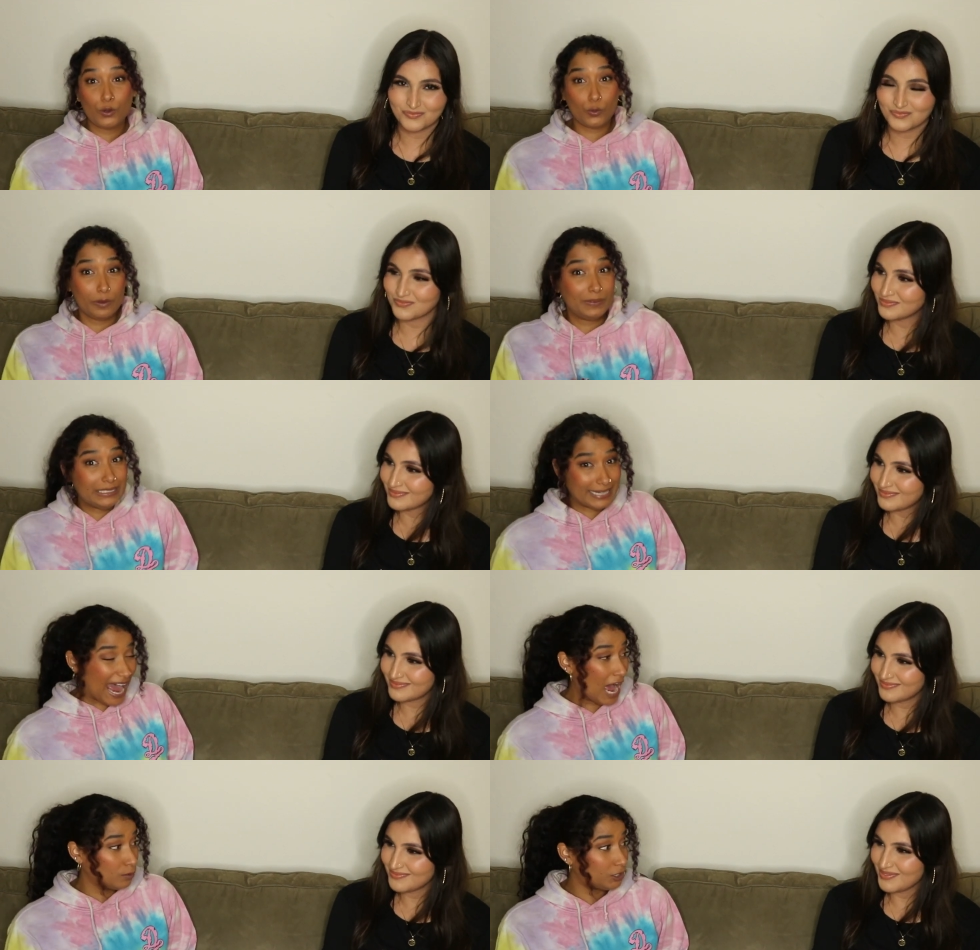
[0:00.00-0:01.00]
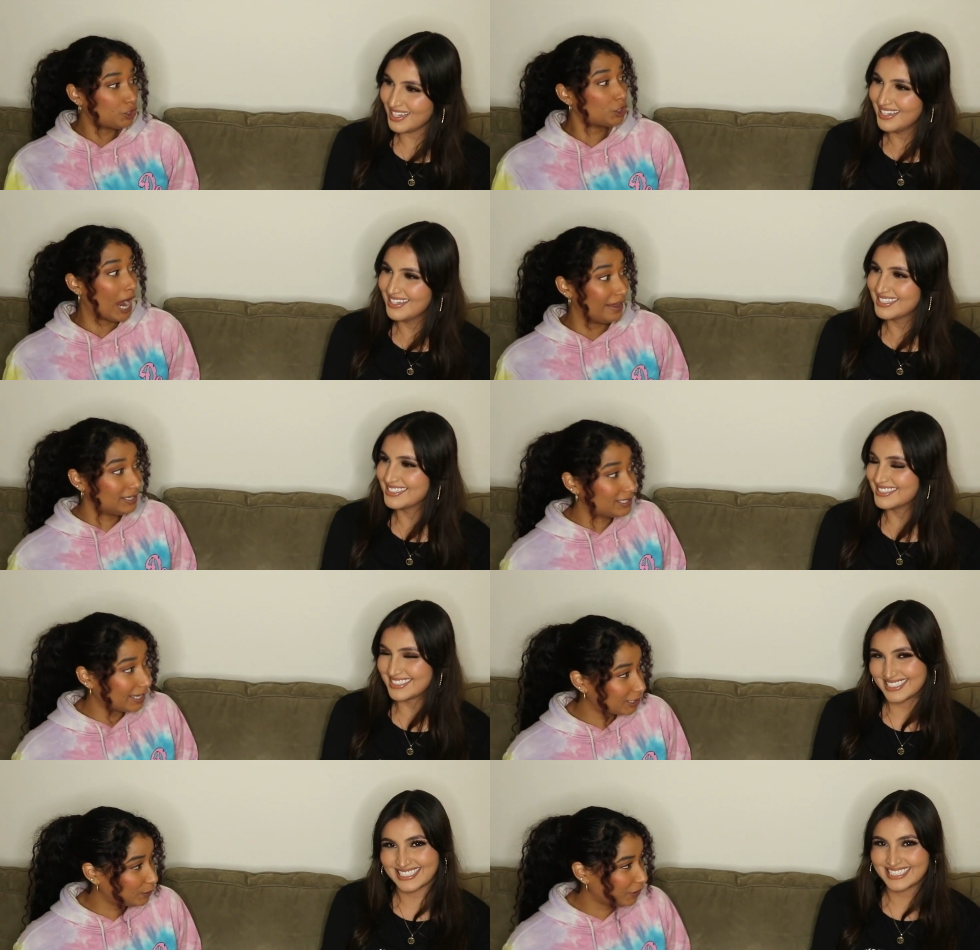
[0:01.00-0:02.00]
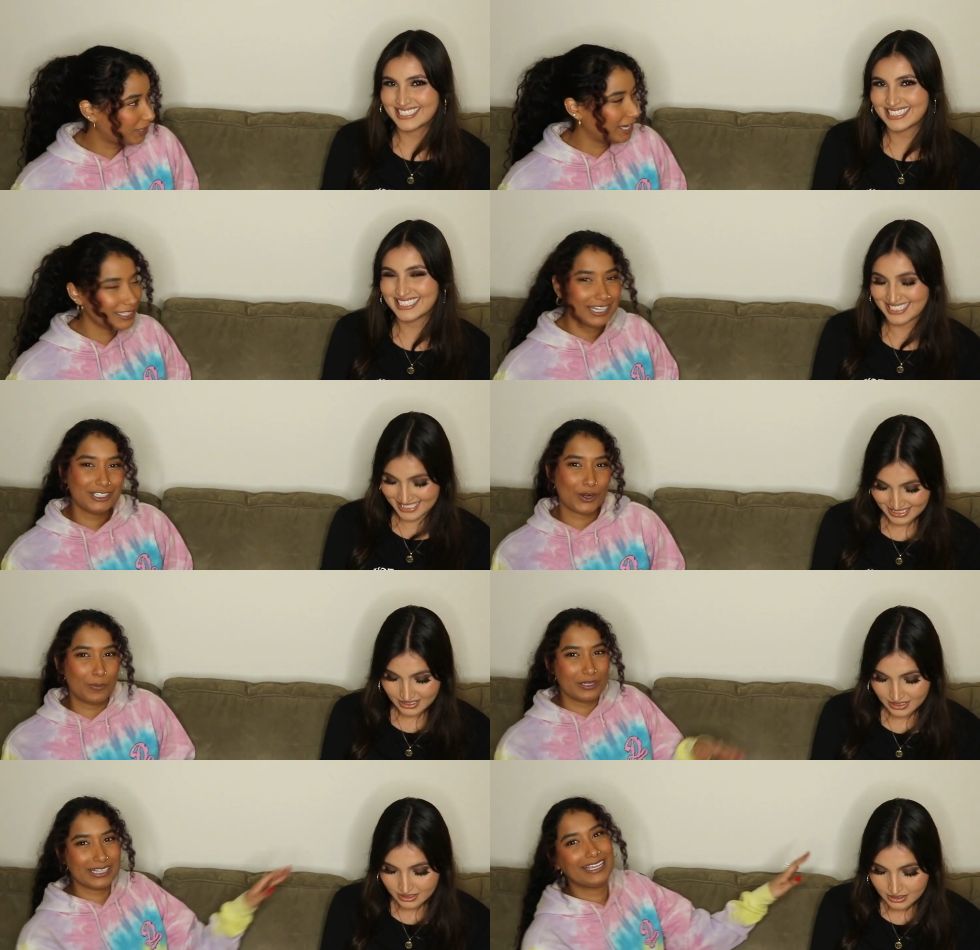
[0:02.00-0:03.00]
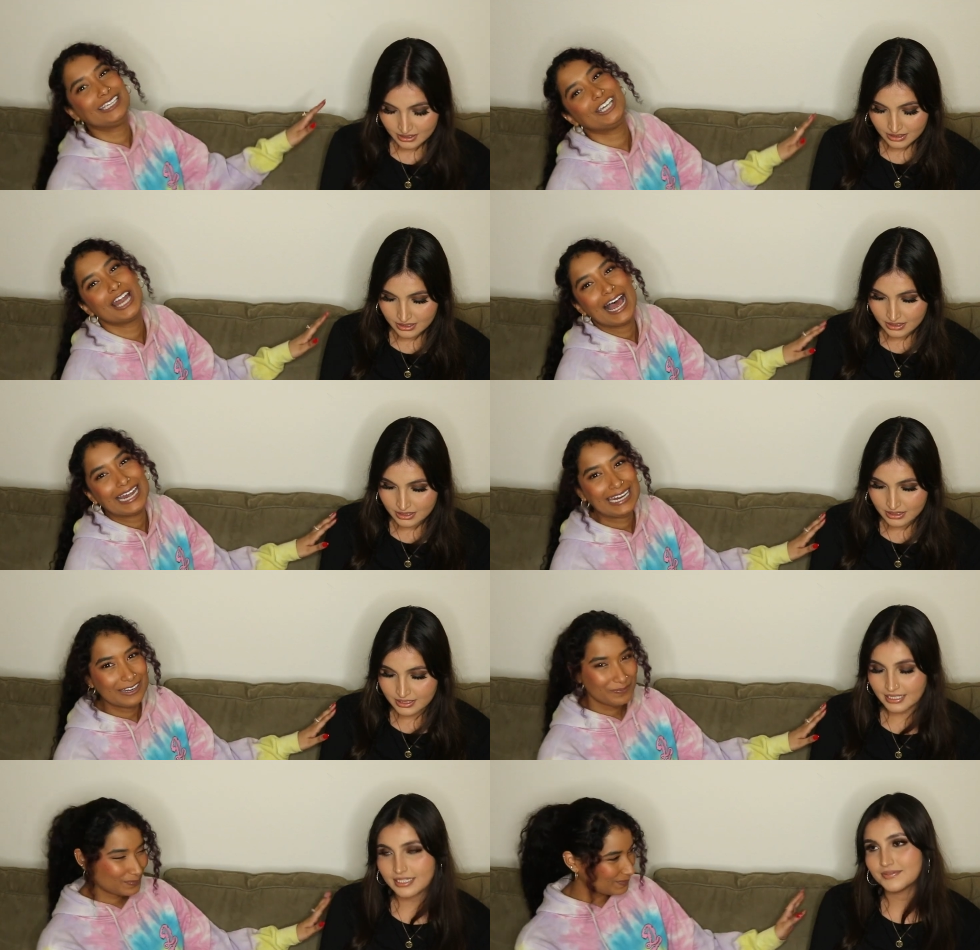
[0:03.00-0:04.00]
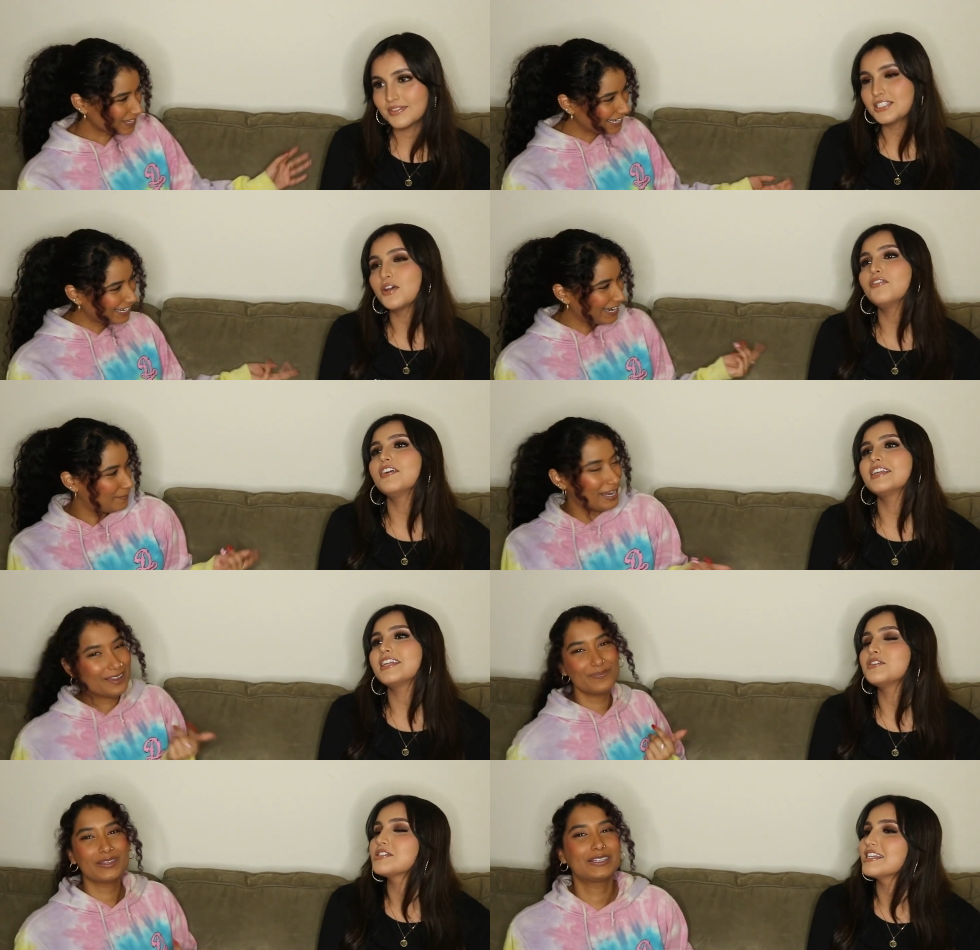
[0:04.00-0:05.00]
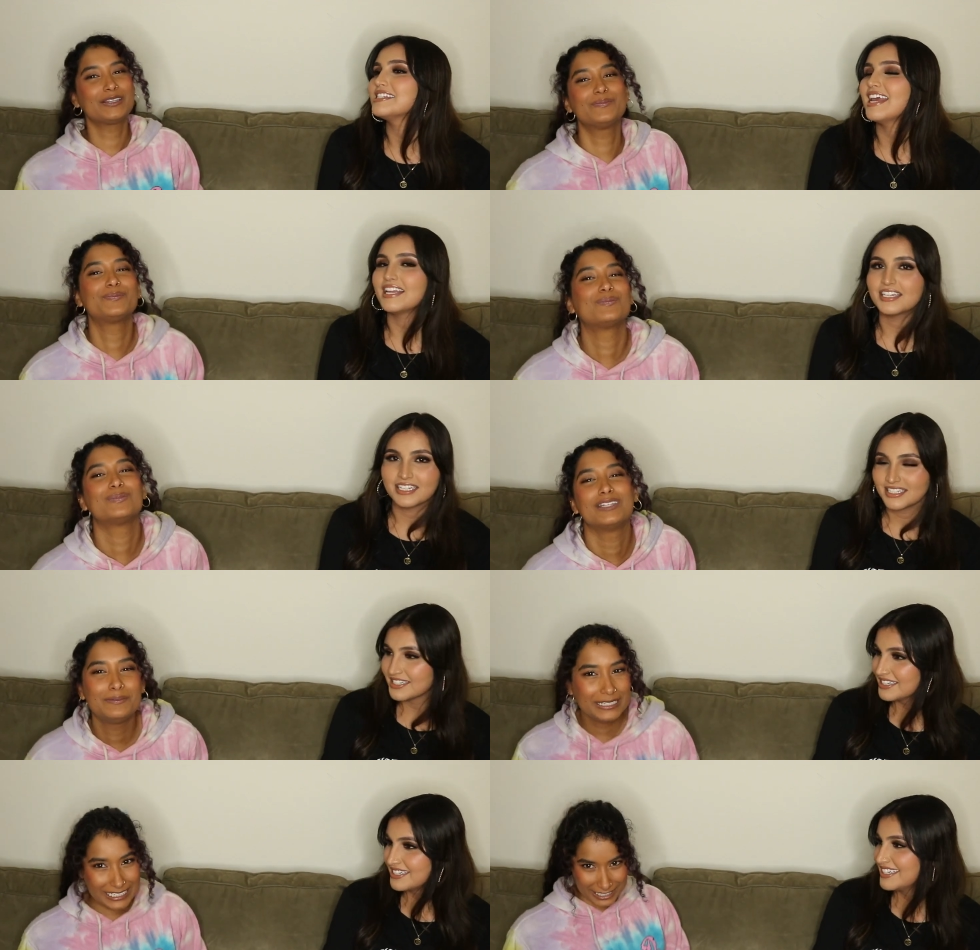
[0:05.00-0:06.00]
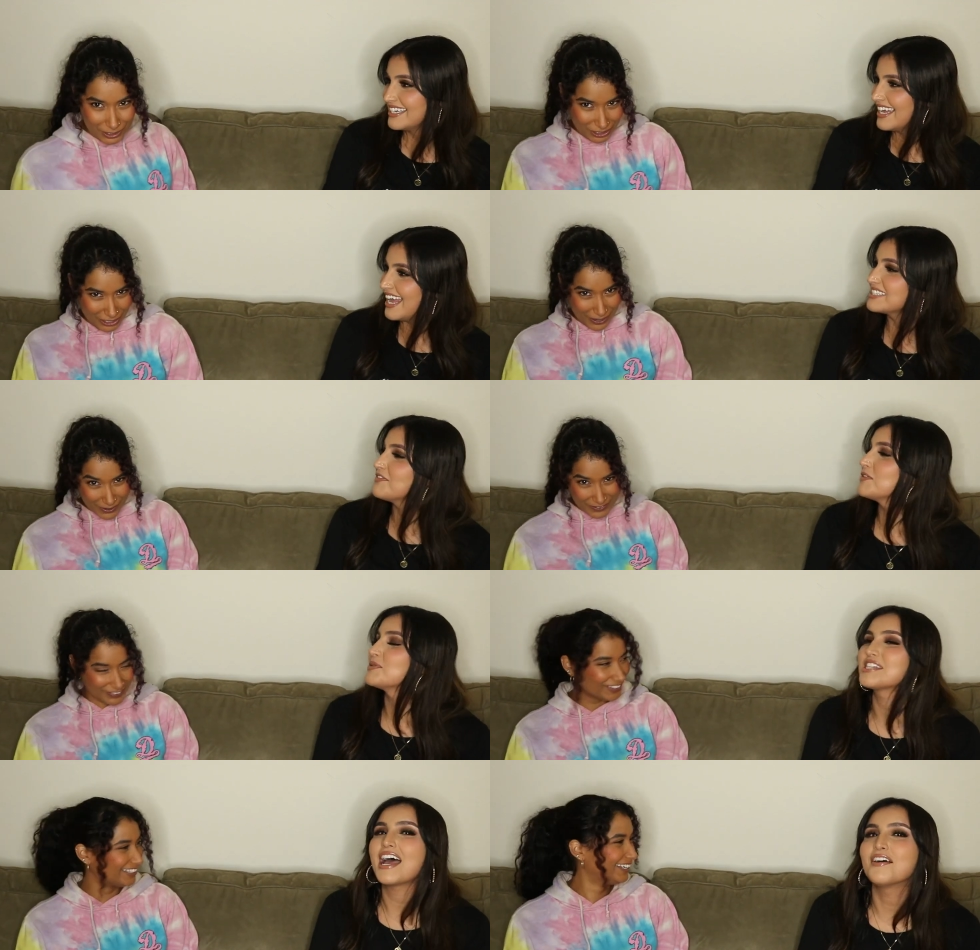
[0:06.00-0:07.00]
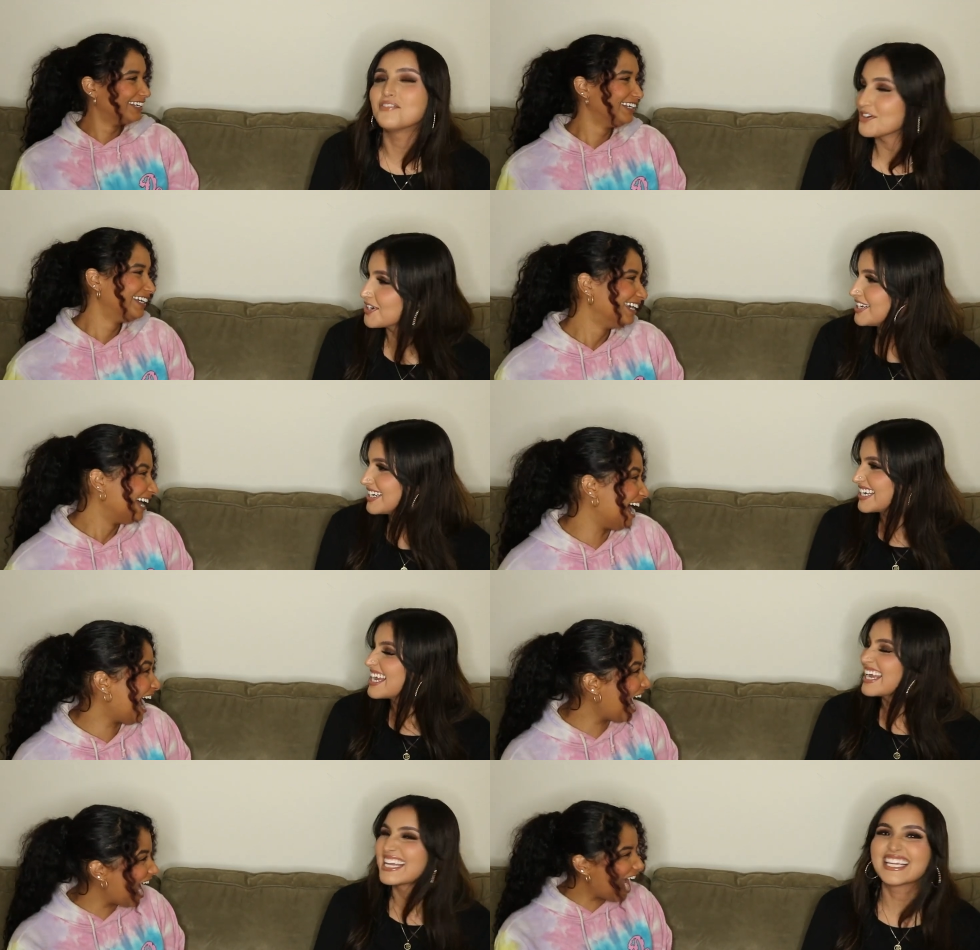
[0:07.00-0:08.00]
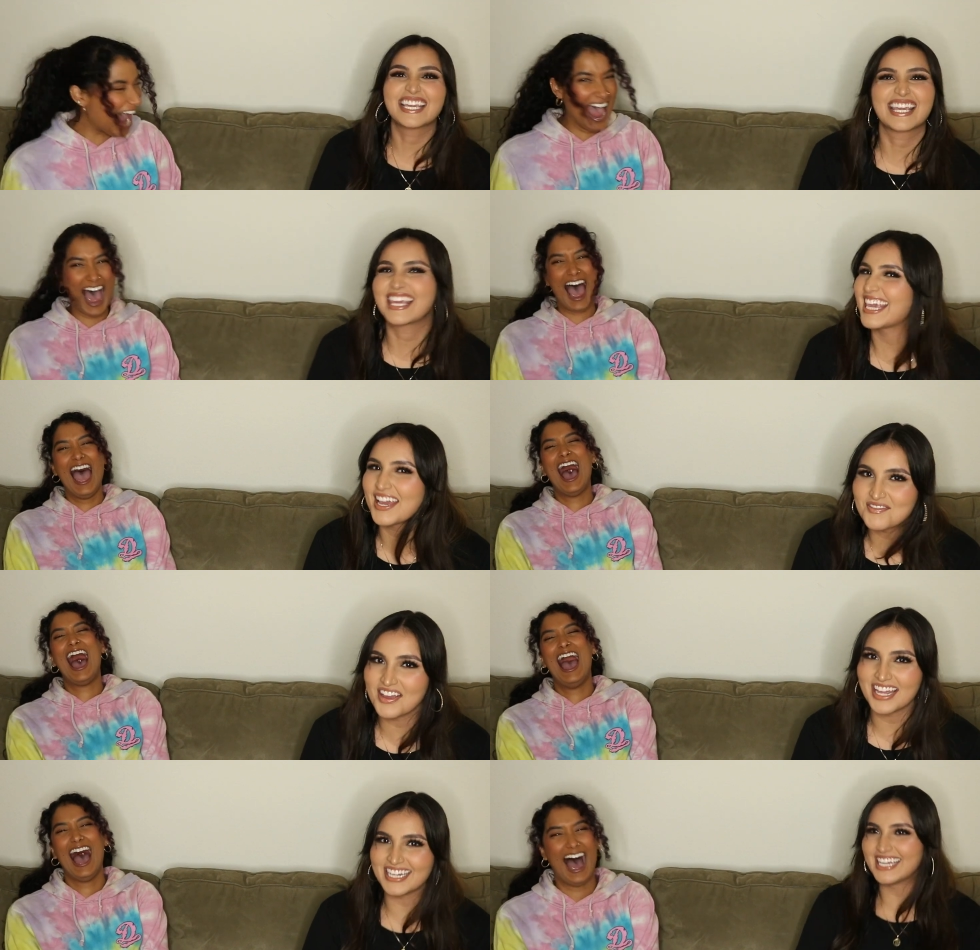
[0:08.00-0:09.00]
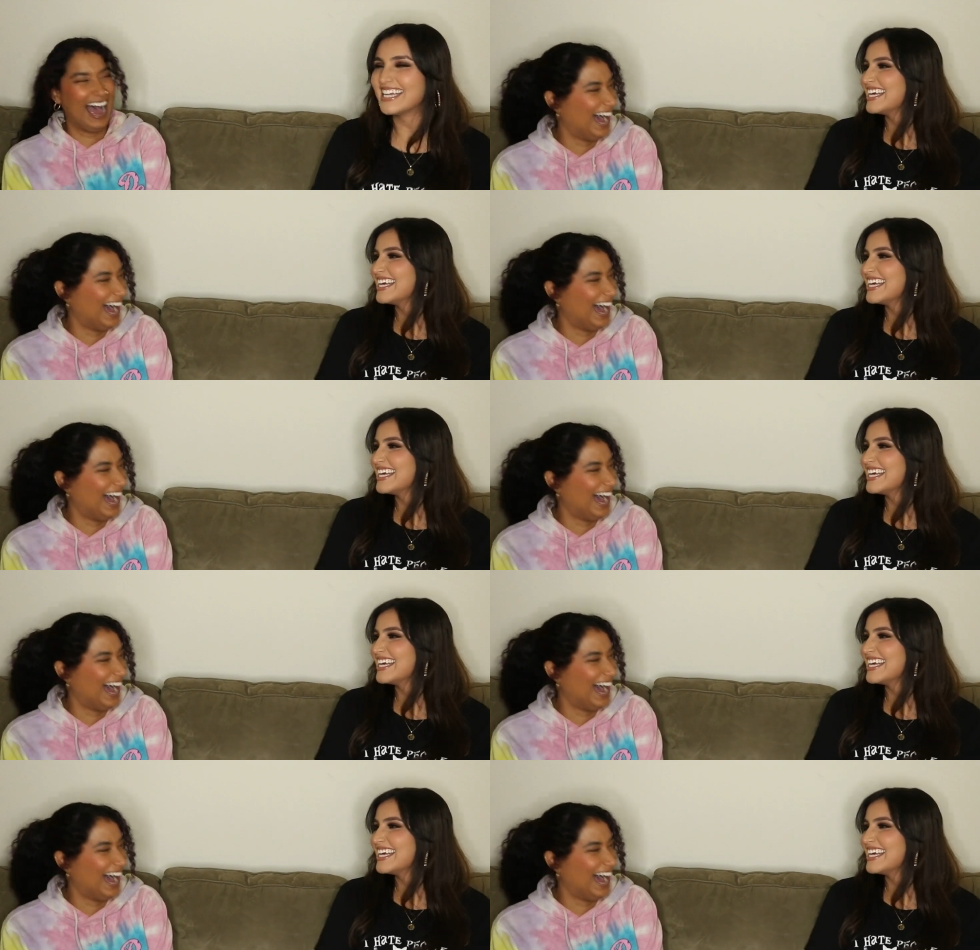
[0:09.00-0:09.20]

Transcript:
Speaker 1: who would be down to try these sexual things, and Scorpio's like, here, honey. It's so funny that you say take. Let me
Speaker 2: teach you. As if it was ever given